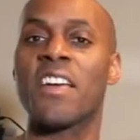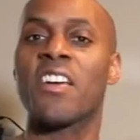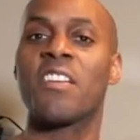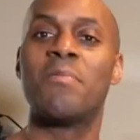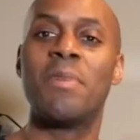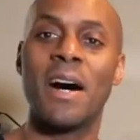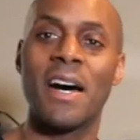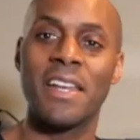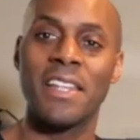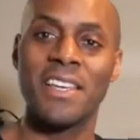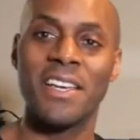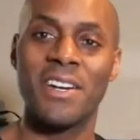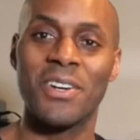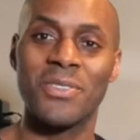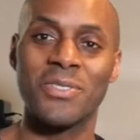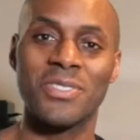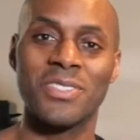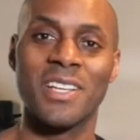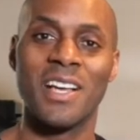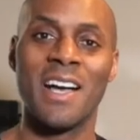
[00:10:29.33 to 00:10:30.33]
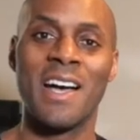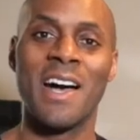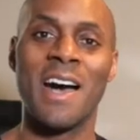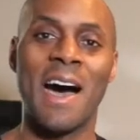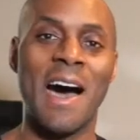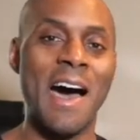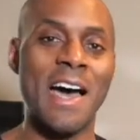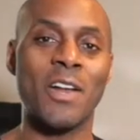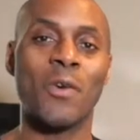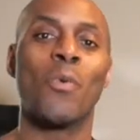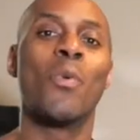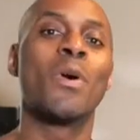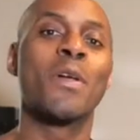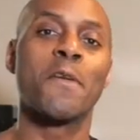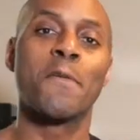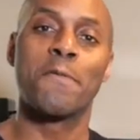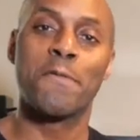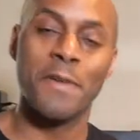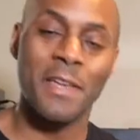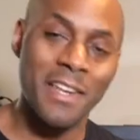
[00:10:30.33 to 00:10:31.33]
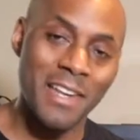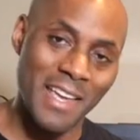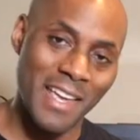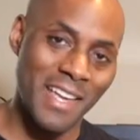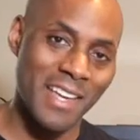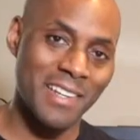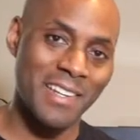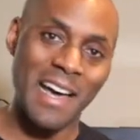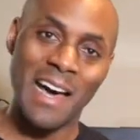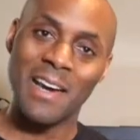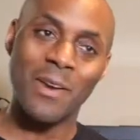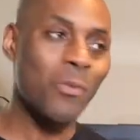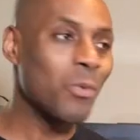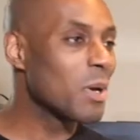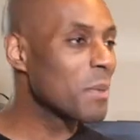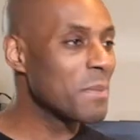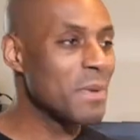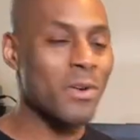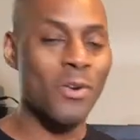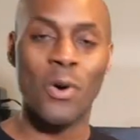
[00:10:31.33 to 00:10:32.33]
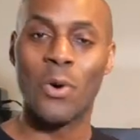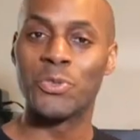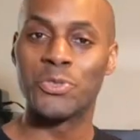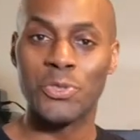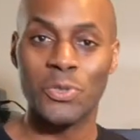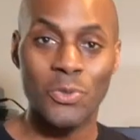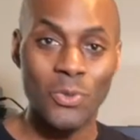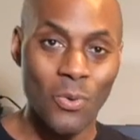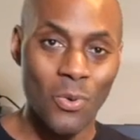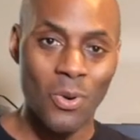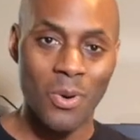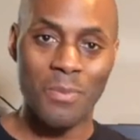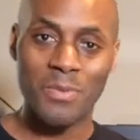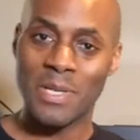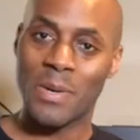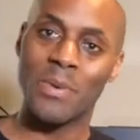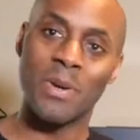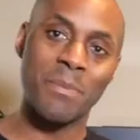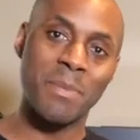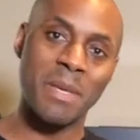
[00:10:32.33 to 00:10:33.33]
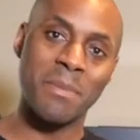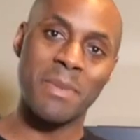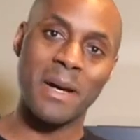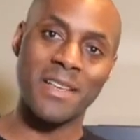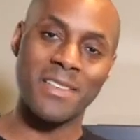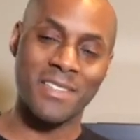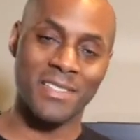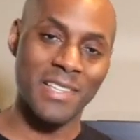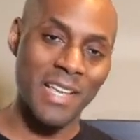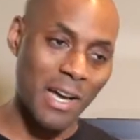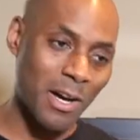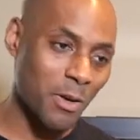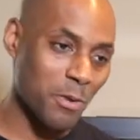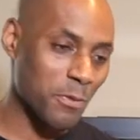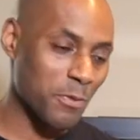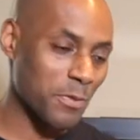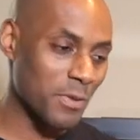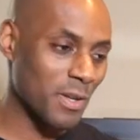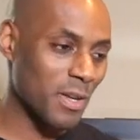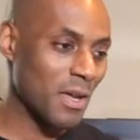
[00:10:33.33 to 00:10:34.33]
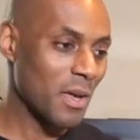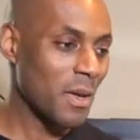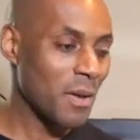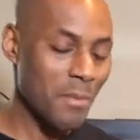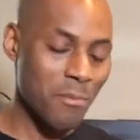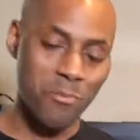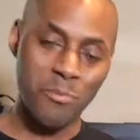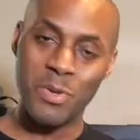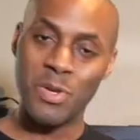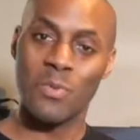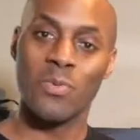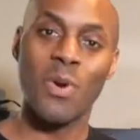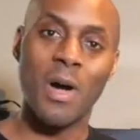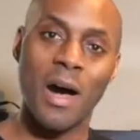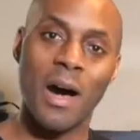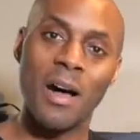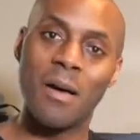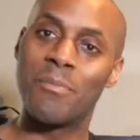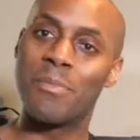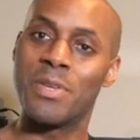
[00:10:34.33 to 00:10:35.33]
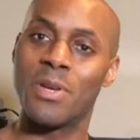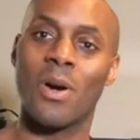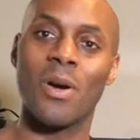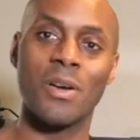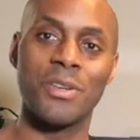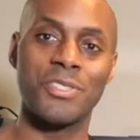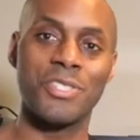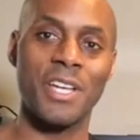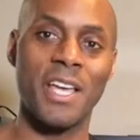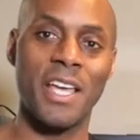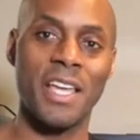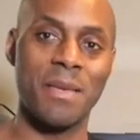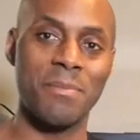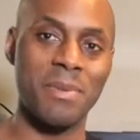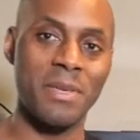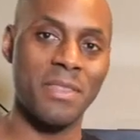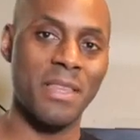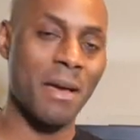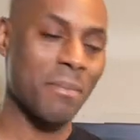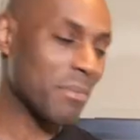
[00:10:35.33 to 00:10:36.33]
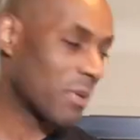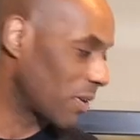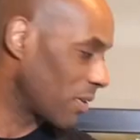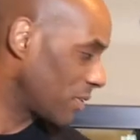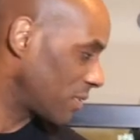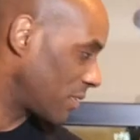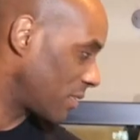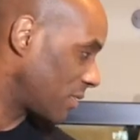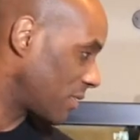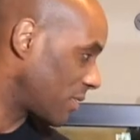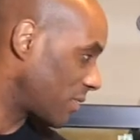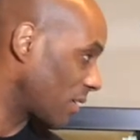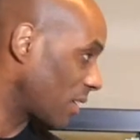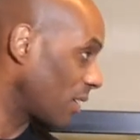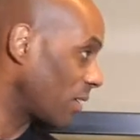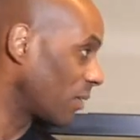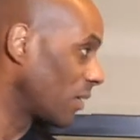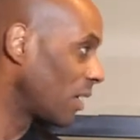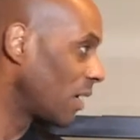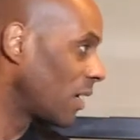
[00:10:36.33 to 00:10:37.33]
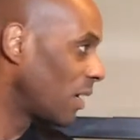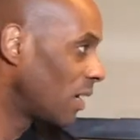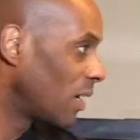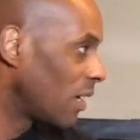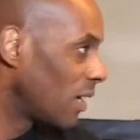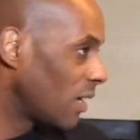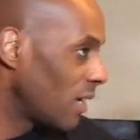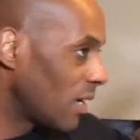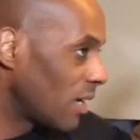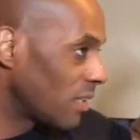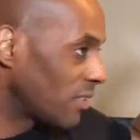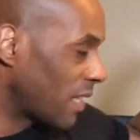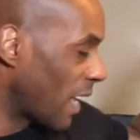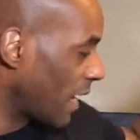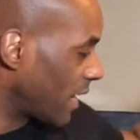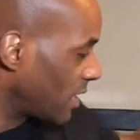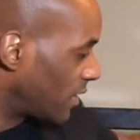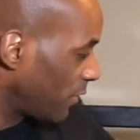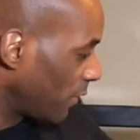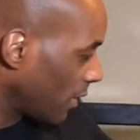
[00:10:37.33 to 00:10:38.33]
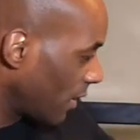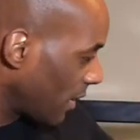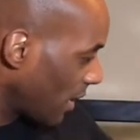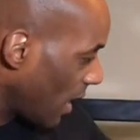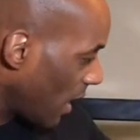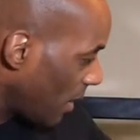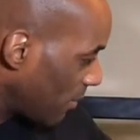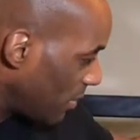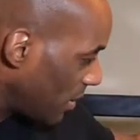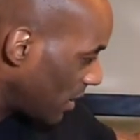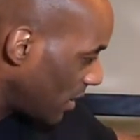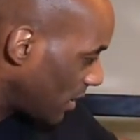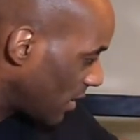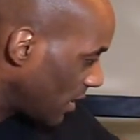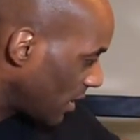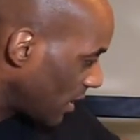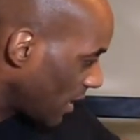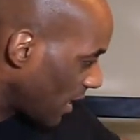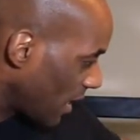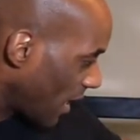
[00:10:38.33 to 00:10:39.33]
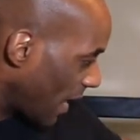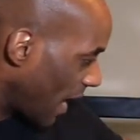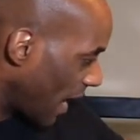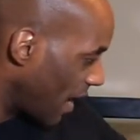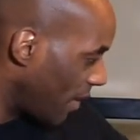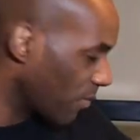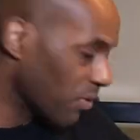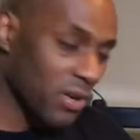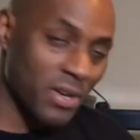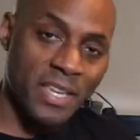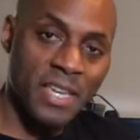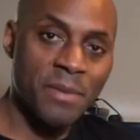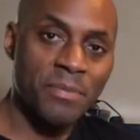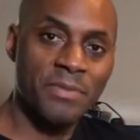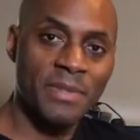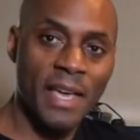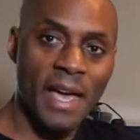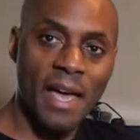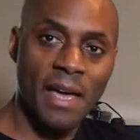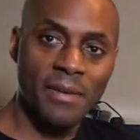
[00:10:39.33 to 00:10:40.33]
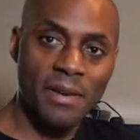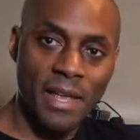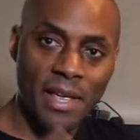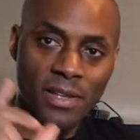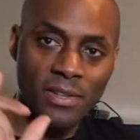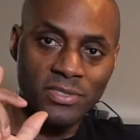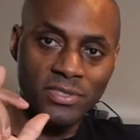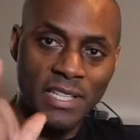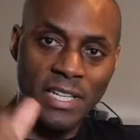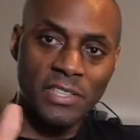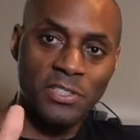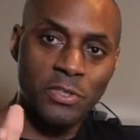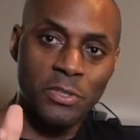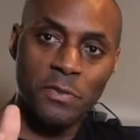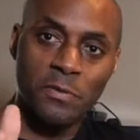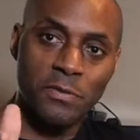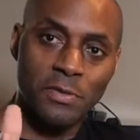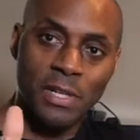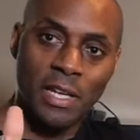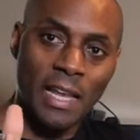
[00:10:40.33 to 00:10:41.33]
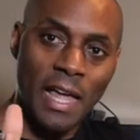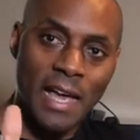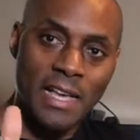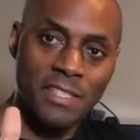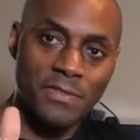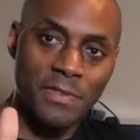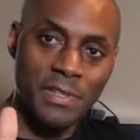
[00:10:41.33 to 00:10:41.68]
everybody else. I don't want to fit in. I don't want to be cultural norms. I want to be myself, be Ron, be R J, and be that person. So take this one up, and we're gonna keep that, and stay tuned for the last